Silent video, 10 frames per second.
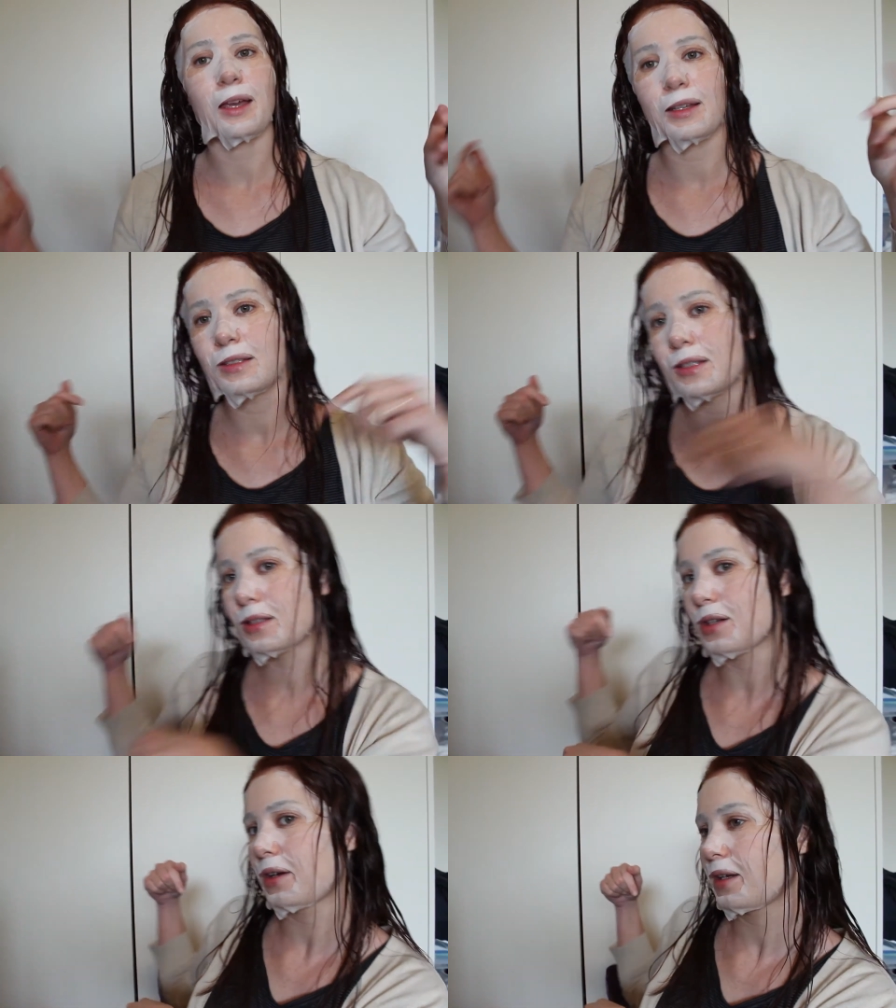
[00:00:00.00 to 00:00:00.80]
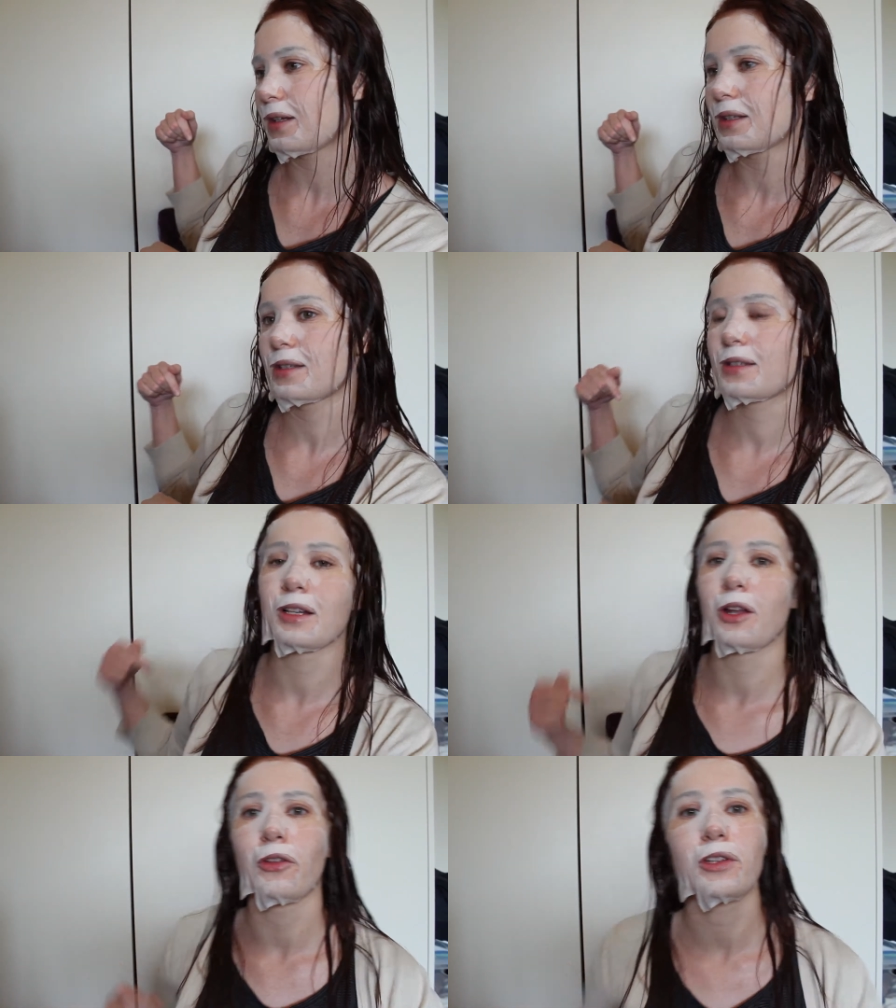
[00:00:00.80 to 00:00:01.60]
and Toki is
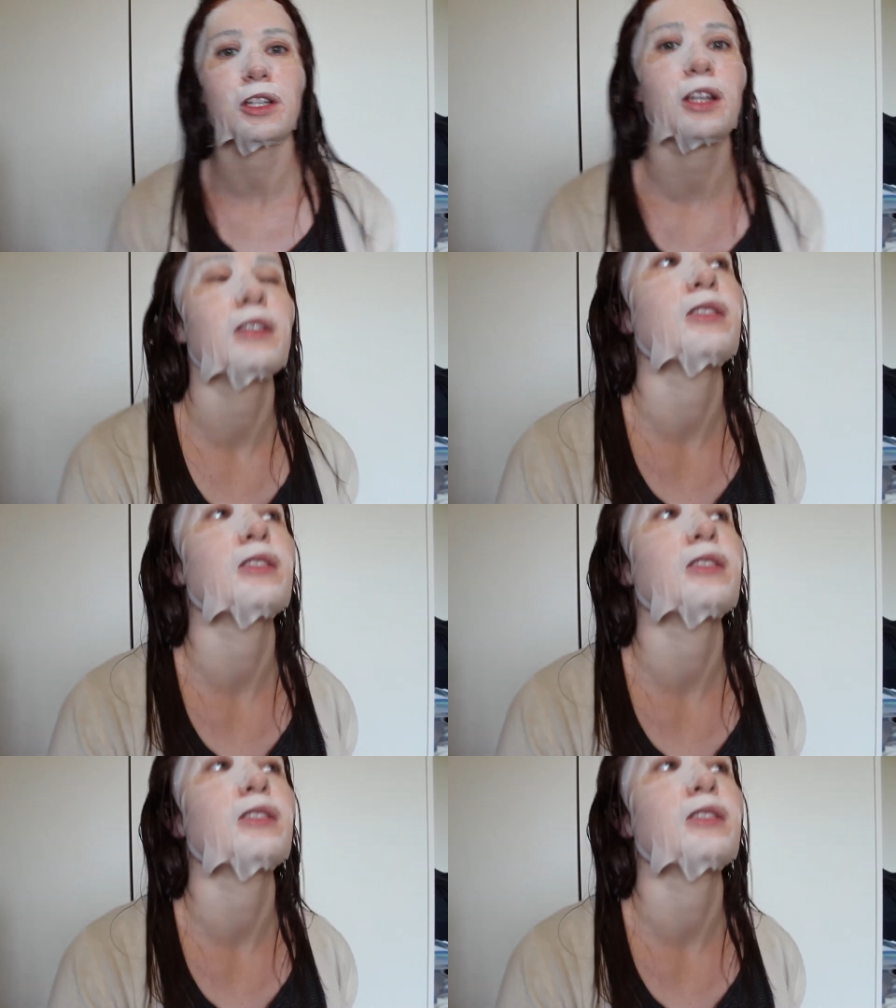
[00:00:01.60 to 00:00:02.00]
still on the chair,